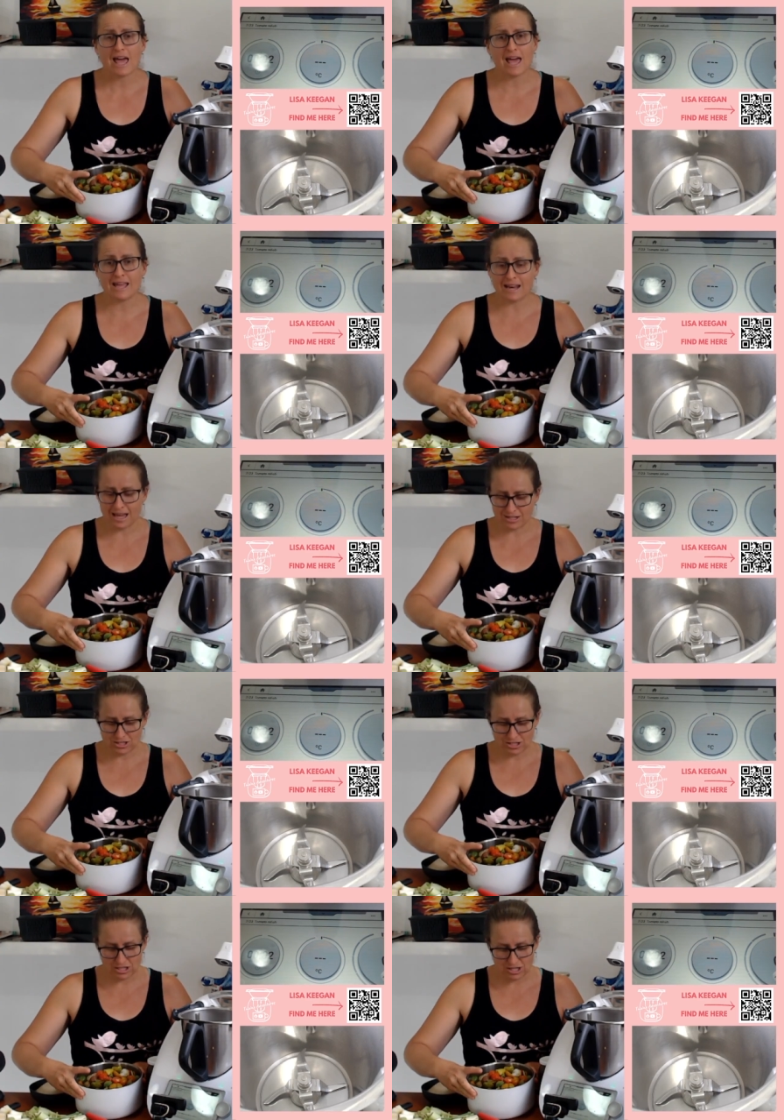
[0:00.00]
and
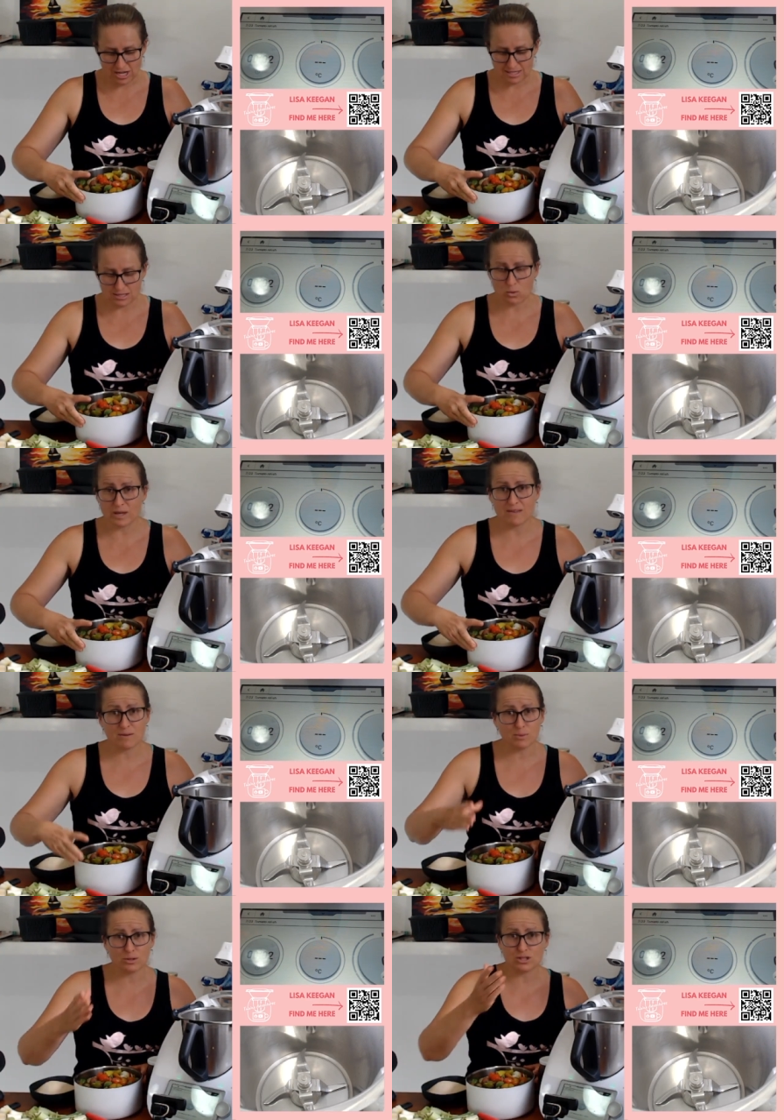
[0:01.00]
actually just, or
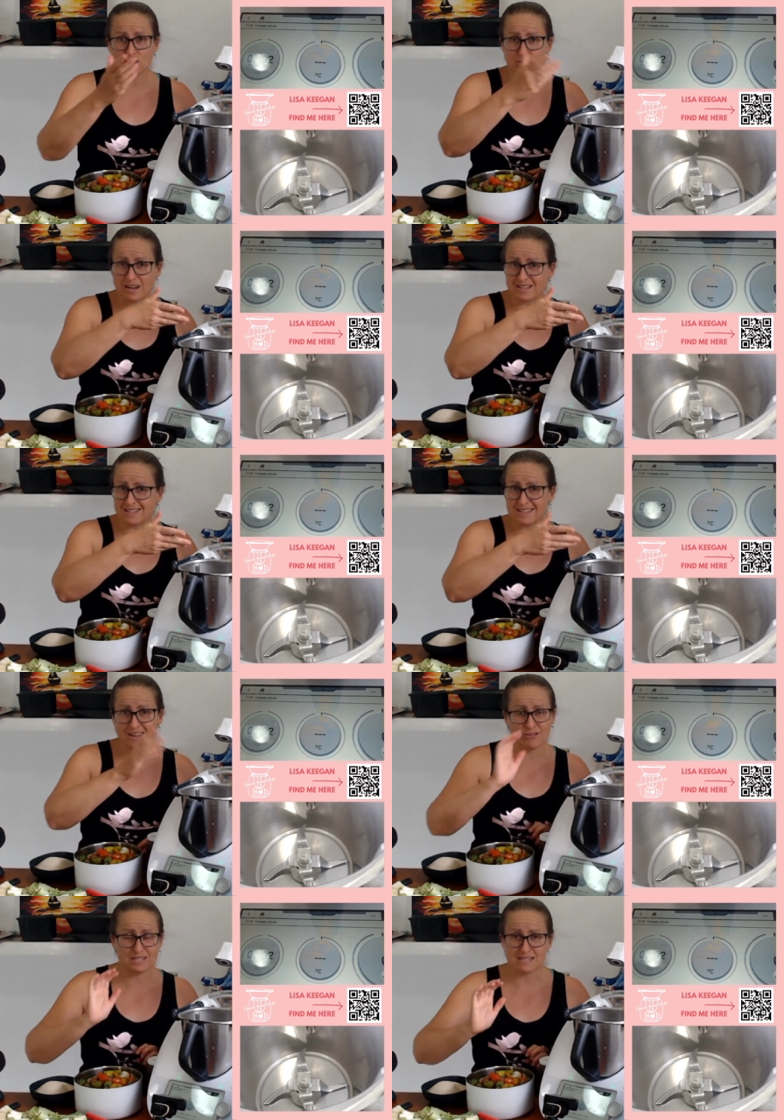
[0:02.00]
even put it straight into
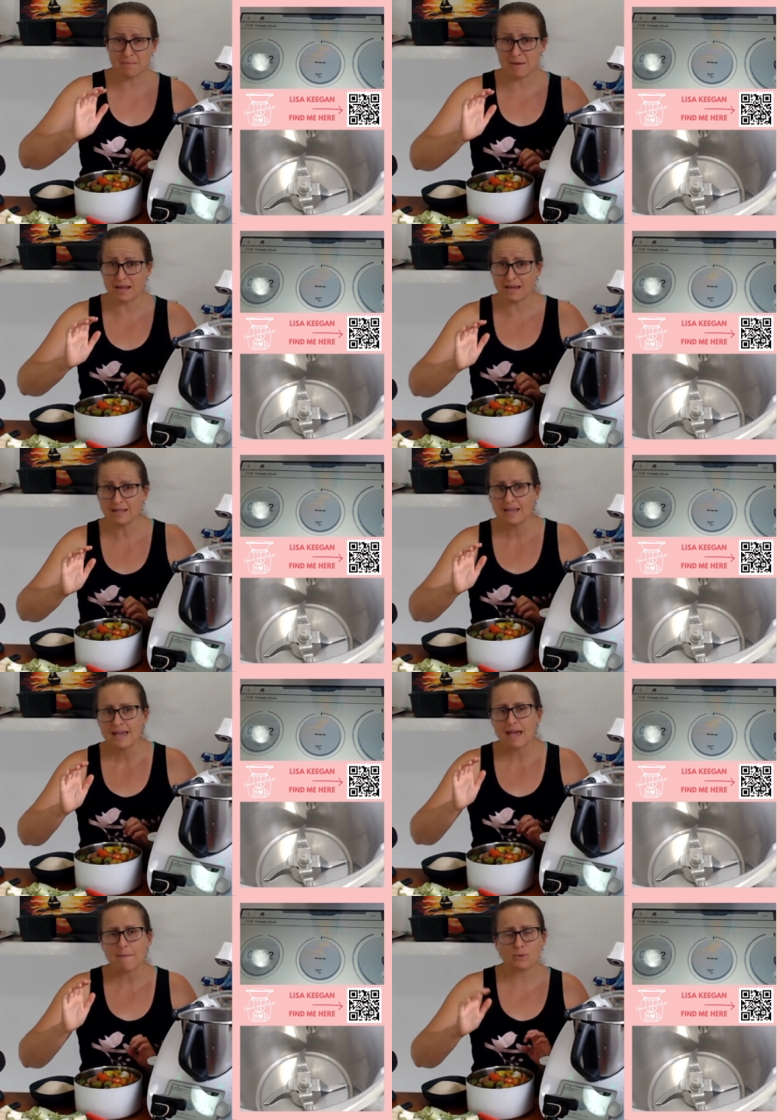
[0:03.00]
there, it doesn't matter,
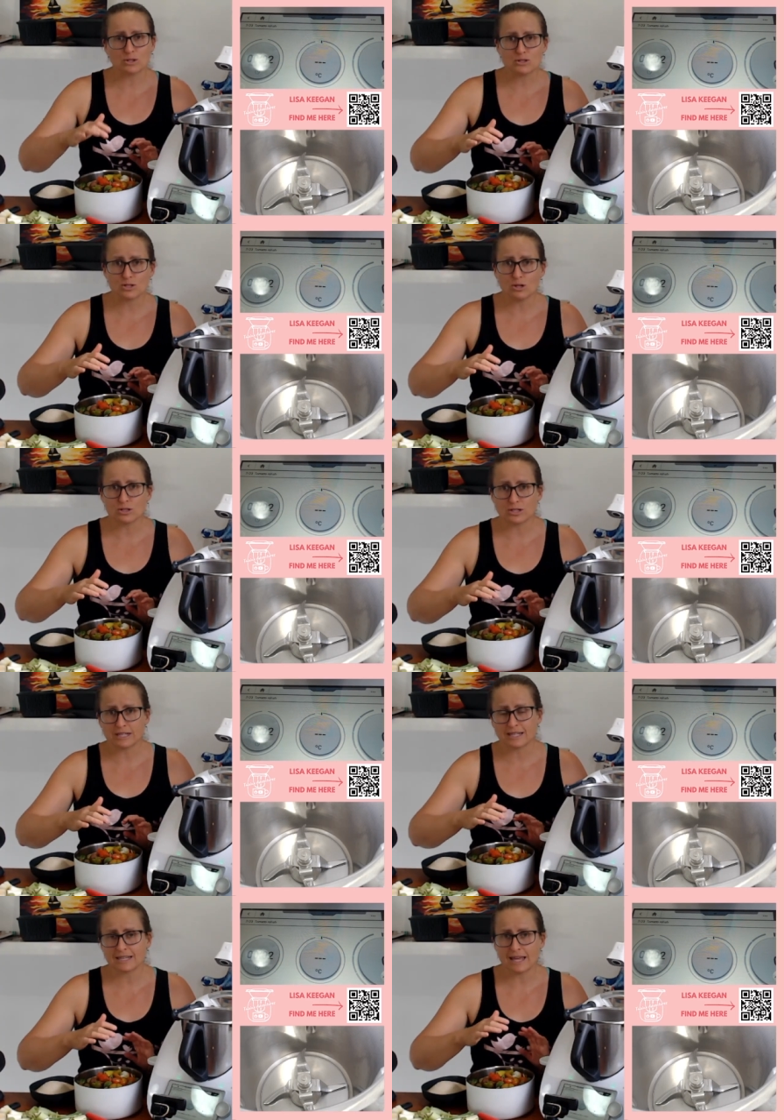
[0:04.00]
and put the salt on
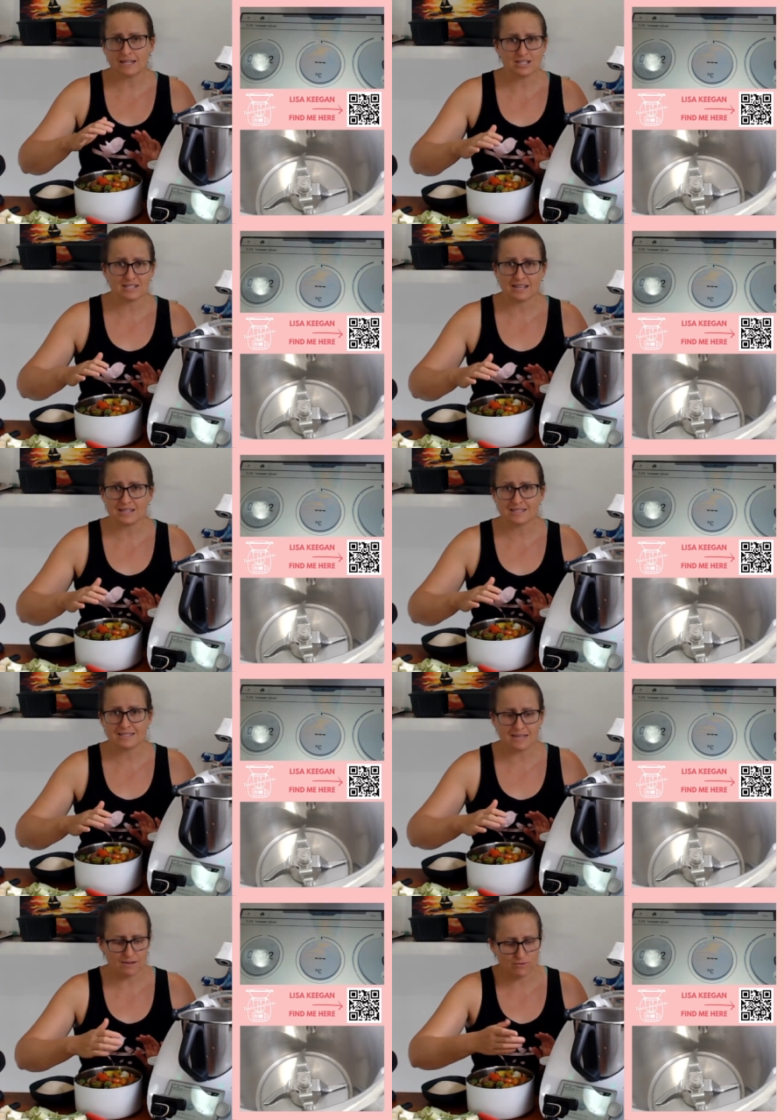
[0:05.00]
it and just let it
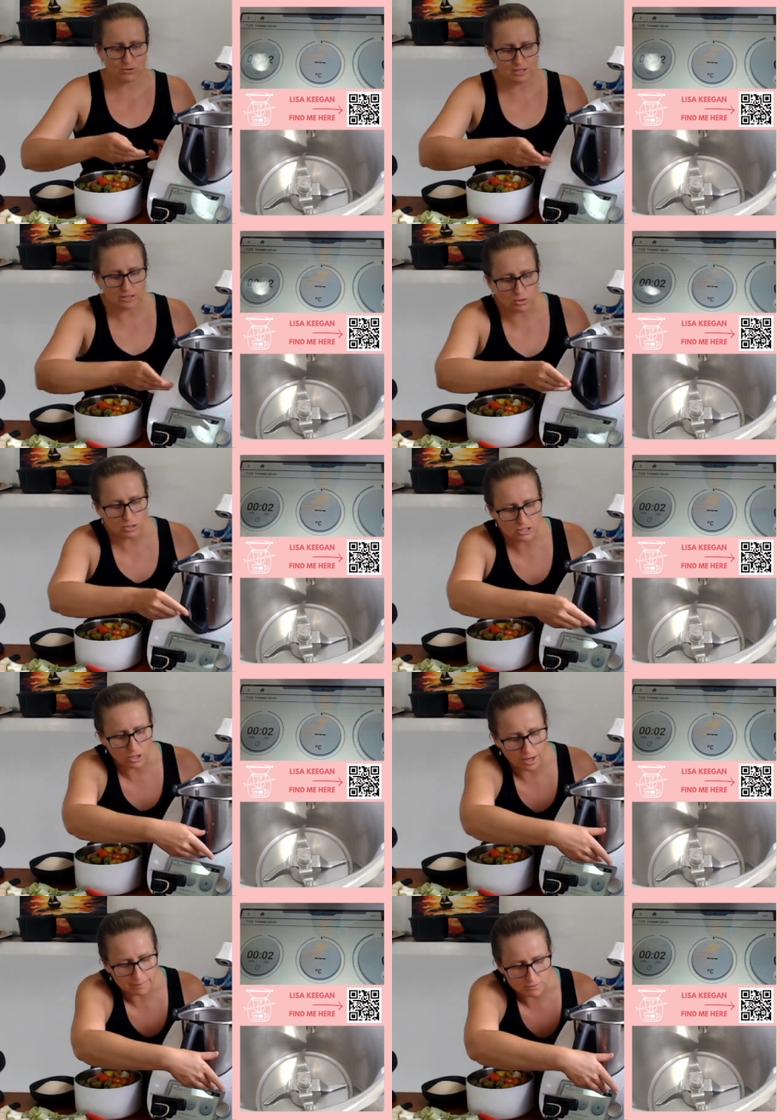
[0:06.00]
sit for as long as
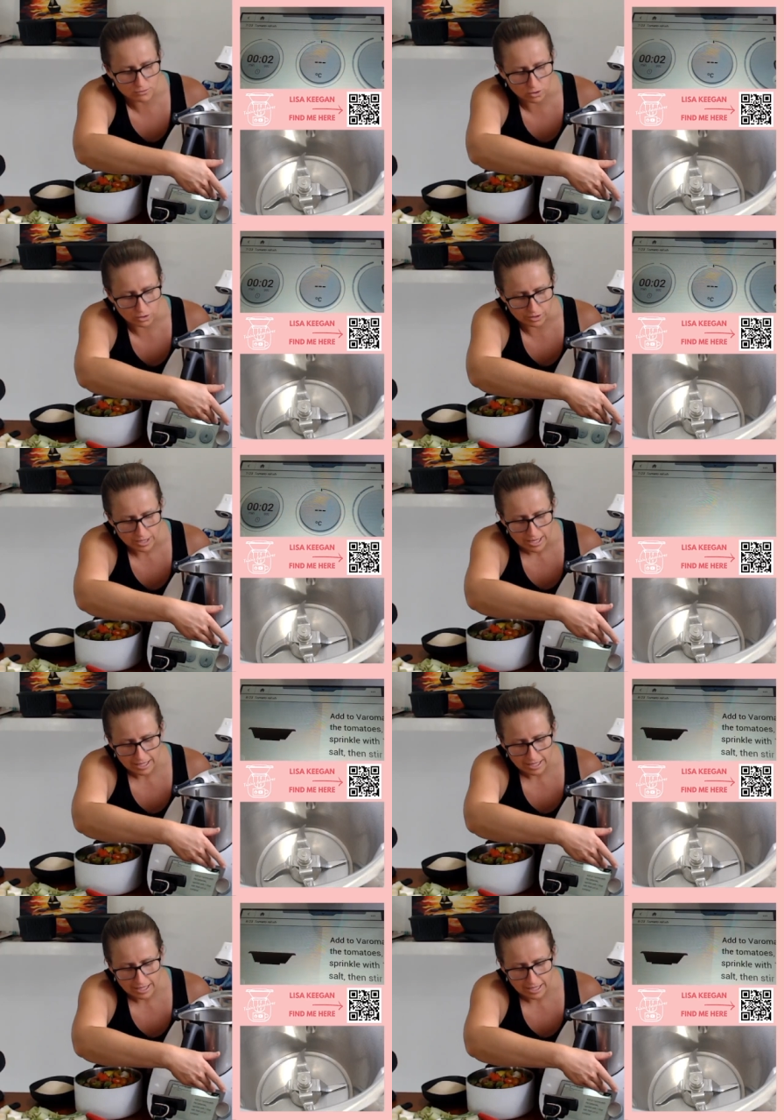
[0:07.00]
time you've got.